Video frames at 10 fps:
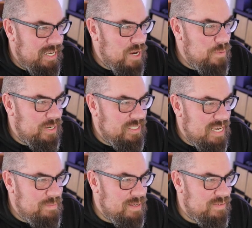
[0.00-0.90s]
How about a
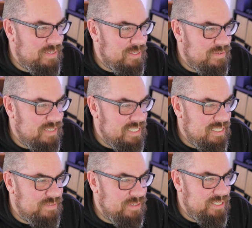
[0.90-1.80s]
time-lapse video of a
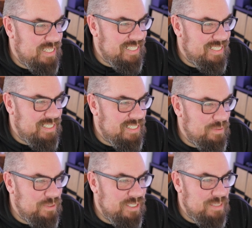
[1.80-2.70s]
discus fish tank,
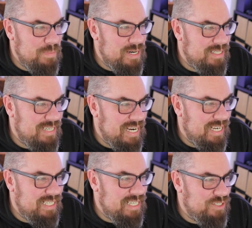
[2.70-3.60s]
starting just a bare
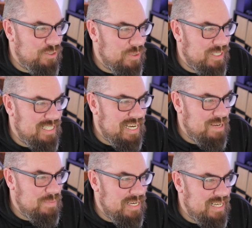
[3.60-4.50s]
tank and then showing the
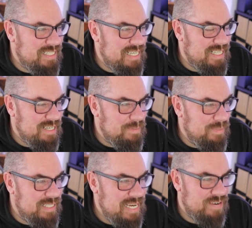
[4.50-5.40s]
tank being set up,
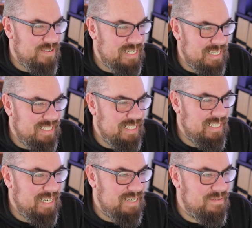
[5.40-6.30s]
decorated
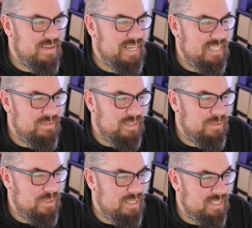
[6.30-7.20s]
and finally
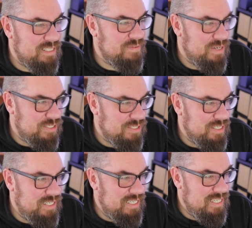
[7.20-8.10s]
filled with discus fish.
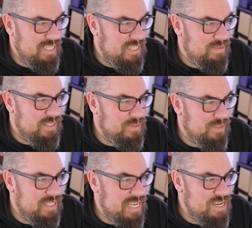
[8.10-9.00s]
The video
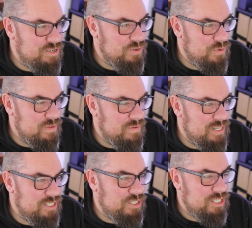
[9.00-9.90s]
could then show the
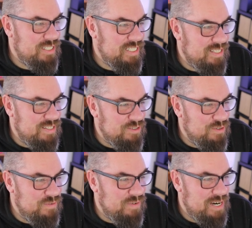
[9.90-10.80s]
fish adjusting to their
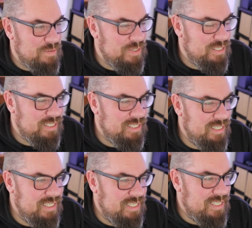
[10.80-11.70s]
new environment,
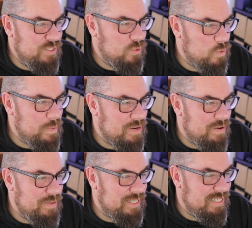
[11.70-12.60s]
swimming
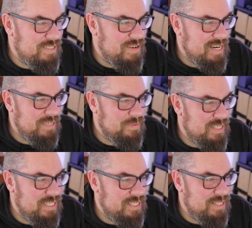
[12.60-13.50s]
around and interacting
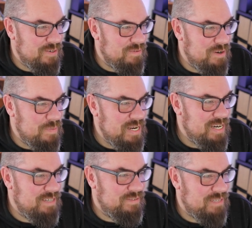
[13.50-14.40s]
with each other over a
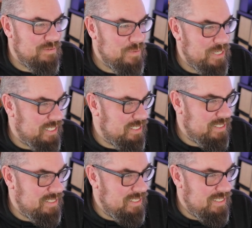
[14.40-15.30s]
period of several weeks.